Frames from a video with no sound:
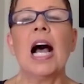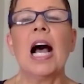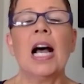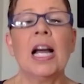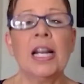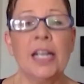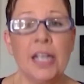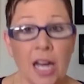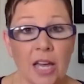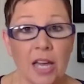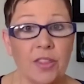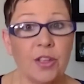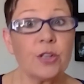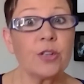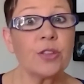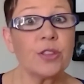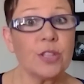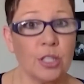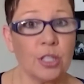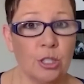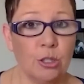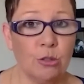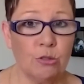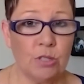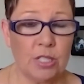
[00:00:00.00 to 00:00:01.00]
Another
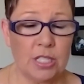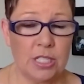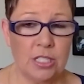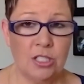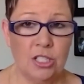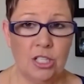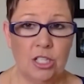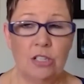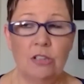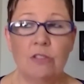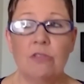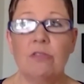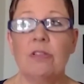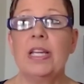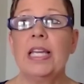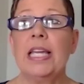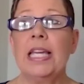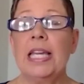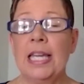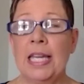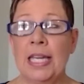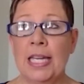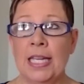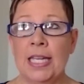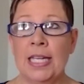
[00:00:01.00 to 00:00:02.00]
thing you can do
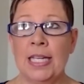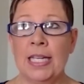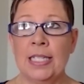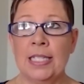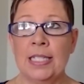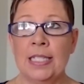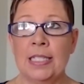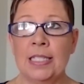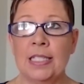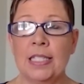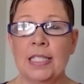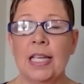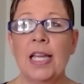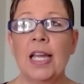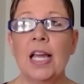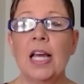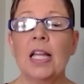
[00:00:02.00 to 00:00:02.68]
is,